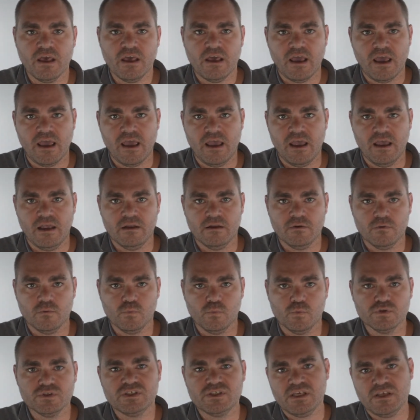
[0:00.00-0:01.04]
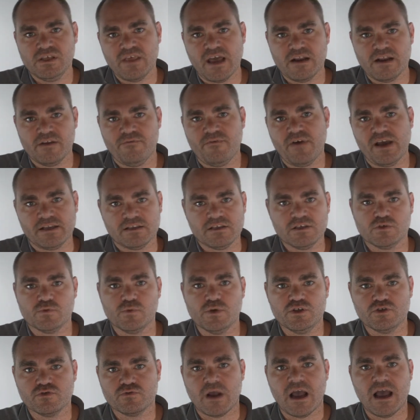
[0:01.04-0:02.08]
And we'll see that effect as we
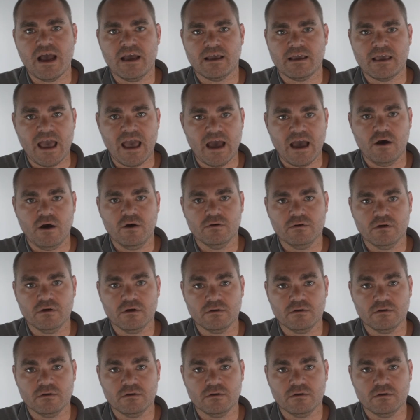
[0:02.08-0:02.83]
drag out